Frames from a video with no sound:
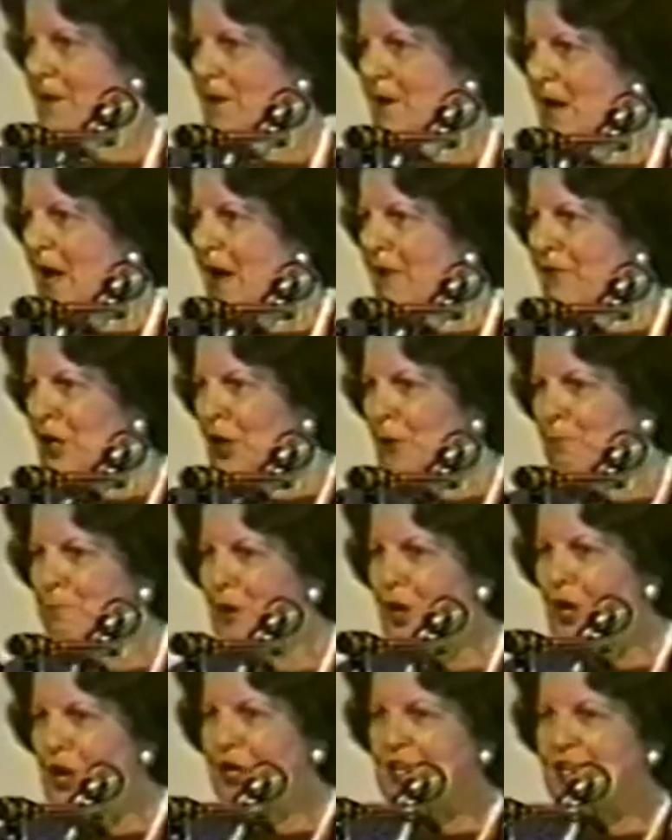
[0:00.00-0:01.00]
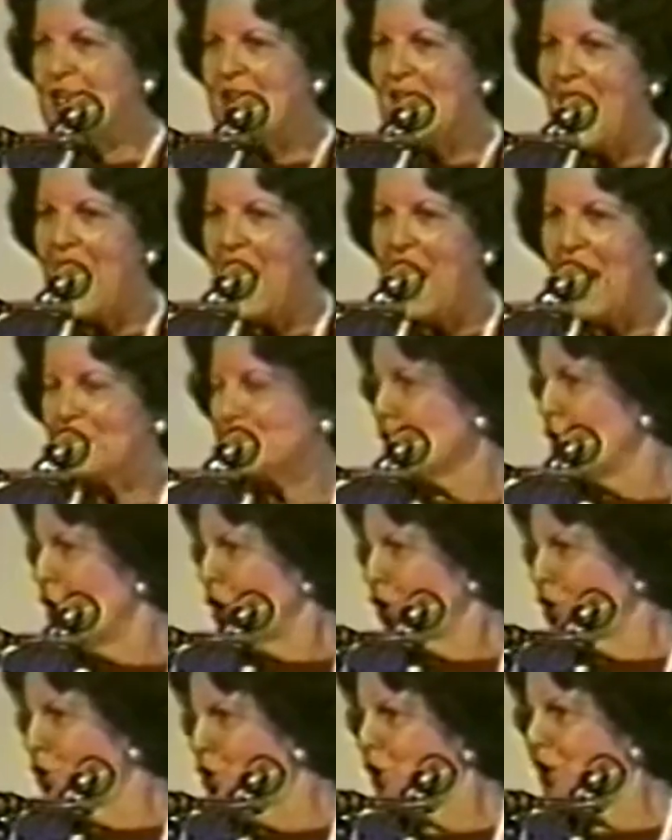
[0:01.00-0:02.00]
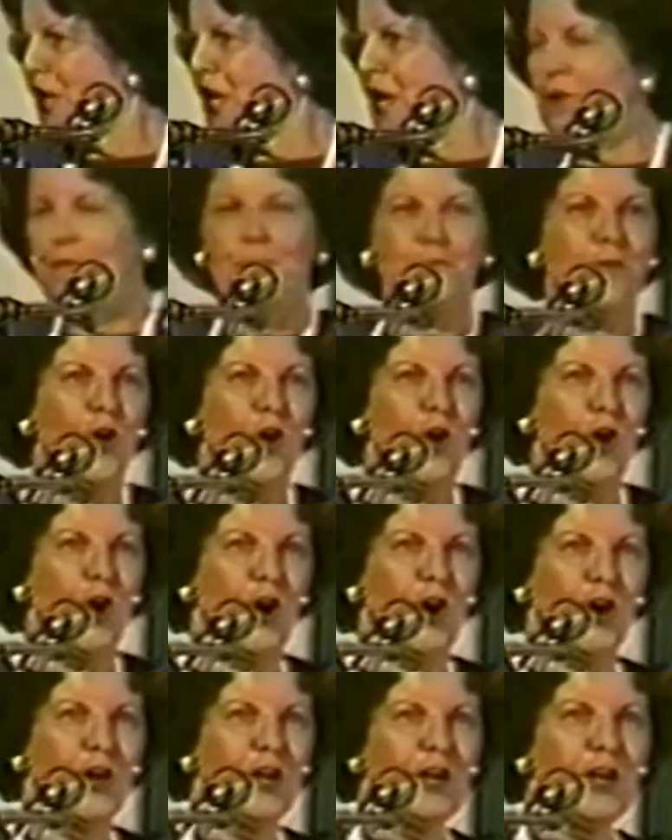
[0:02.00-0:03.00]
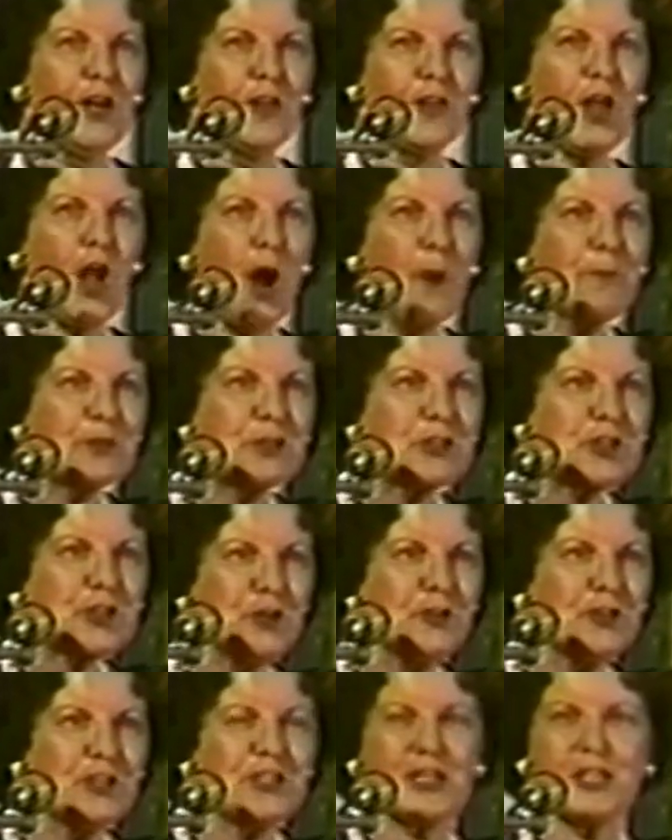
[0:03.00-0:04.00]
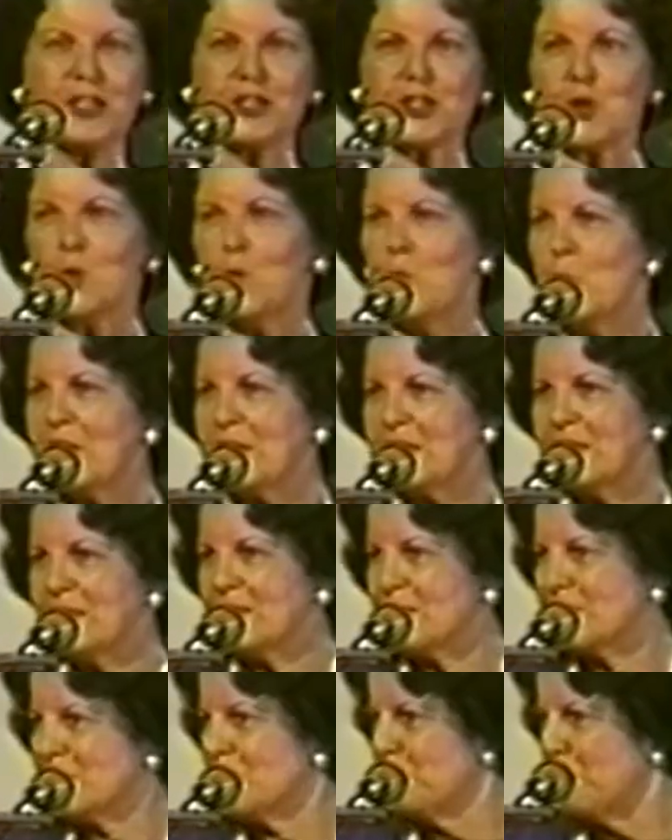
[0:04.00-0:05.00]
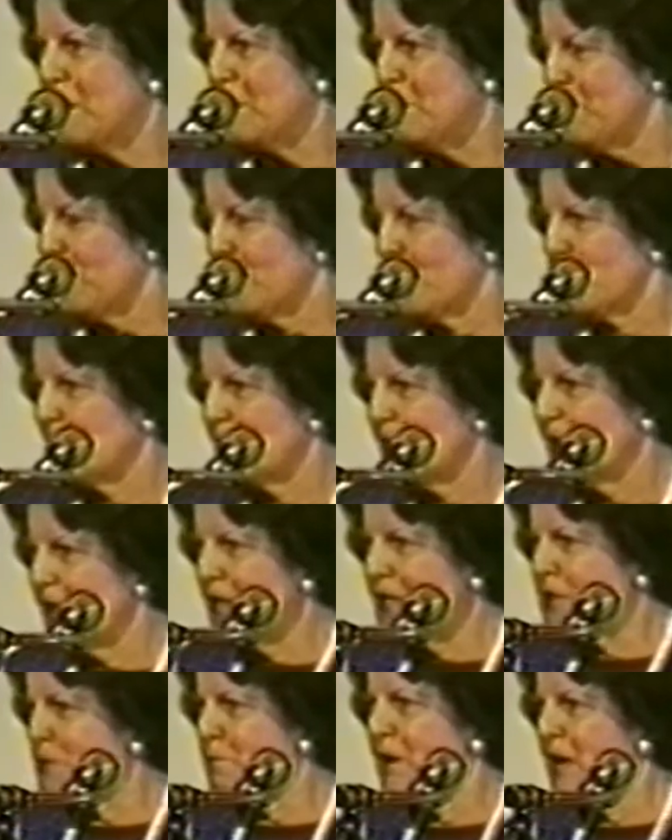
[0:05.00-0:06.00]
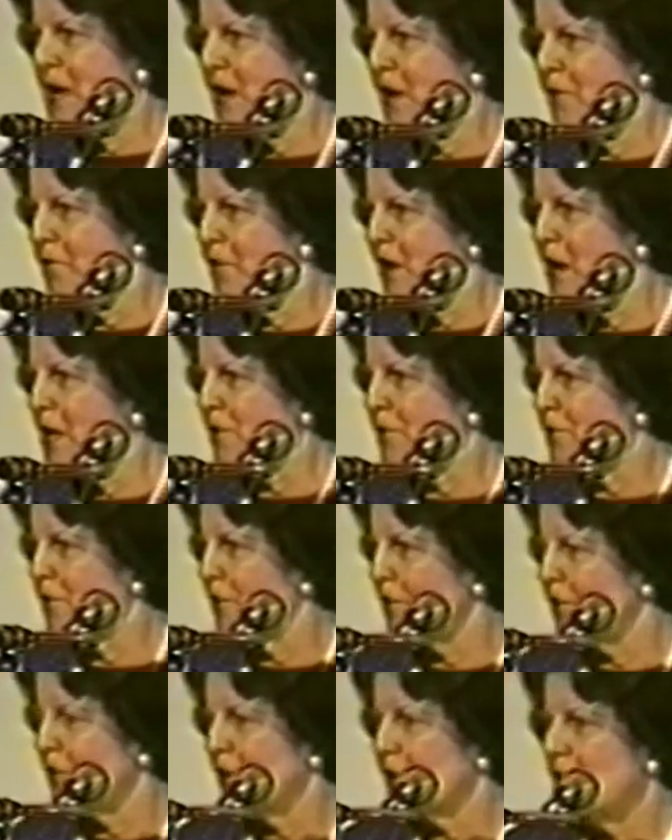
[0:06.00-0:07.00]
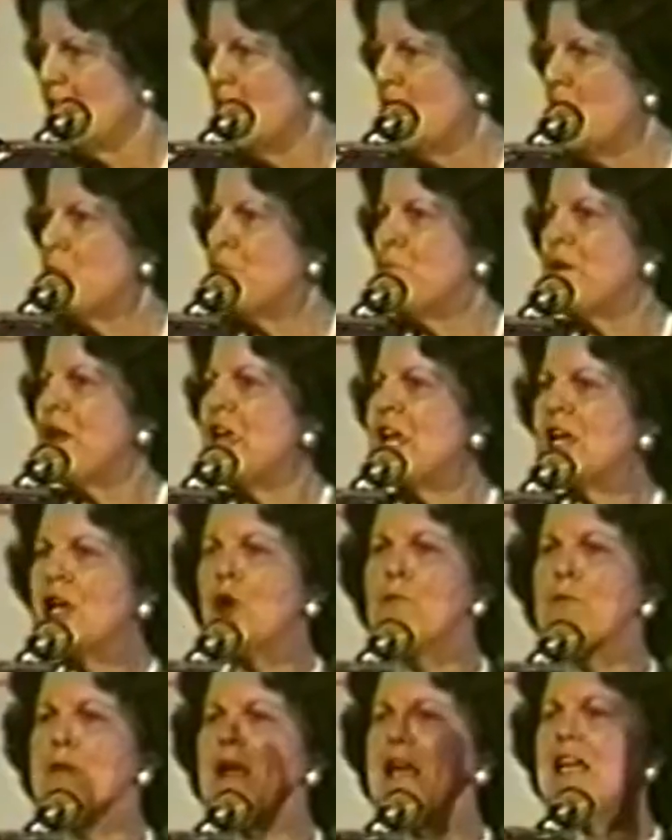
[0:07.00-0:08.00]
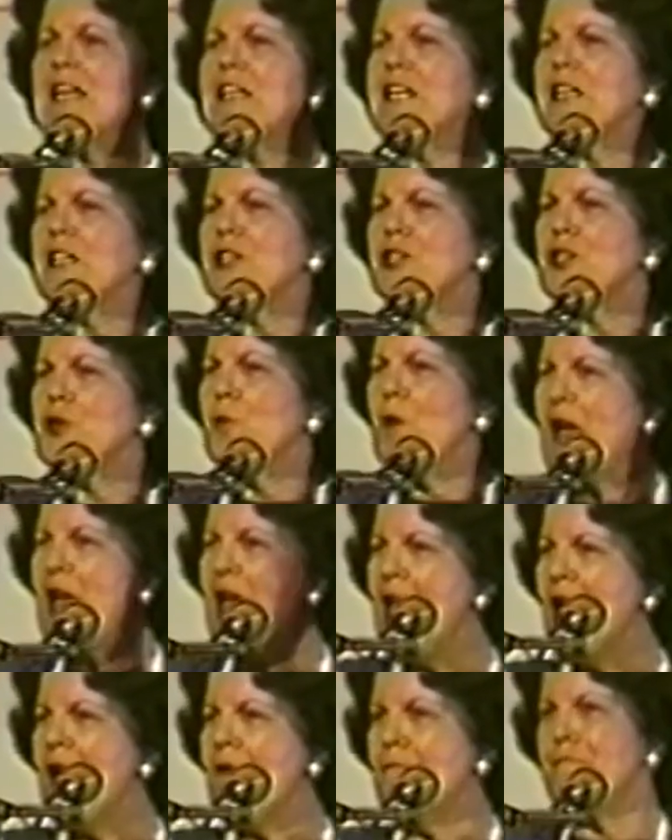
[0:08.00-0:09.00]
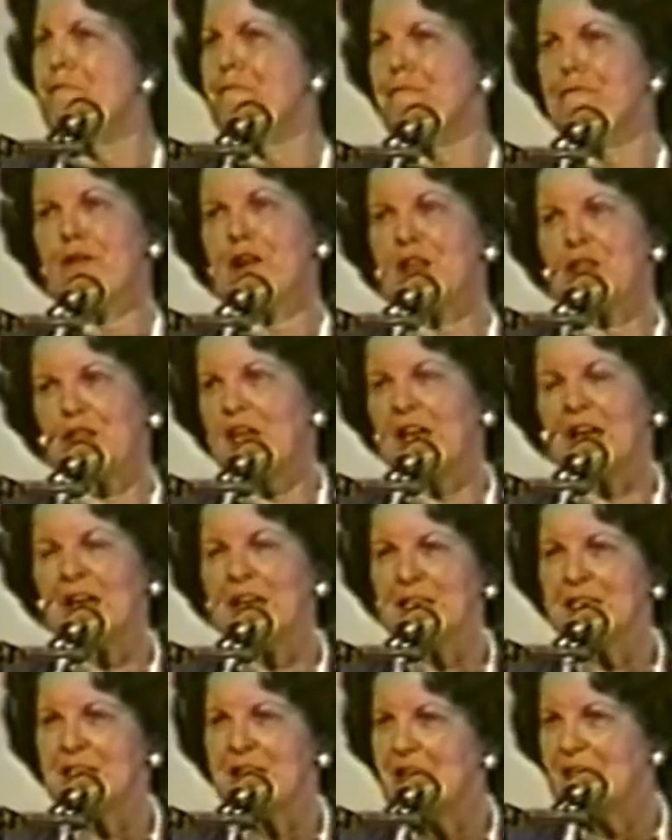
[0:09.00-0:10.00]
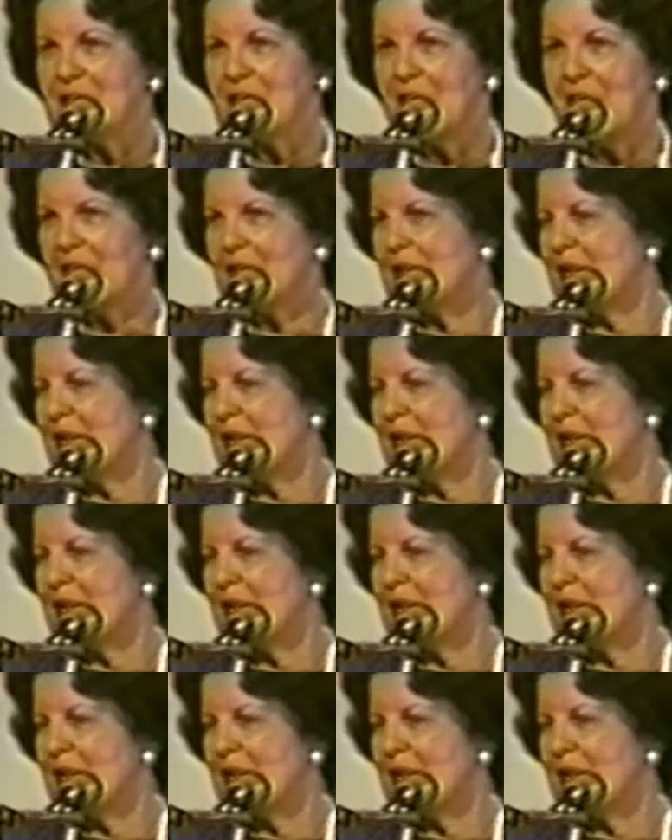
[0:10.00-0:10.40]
having a burdened heart, looking for the opportunities to witness to people, is being faithful. Being obedient to everything in detail he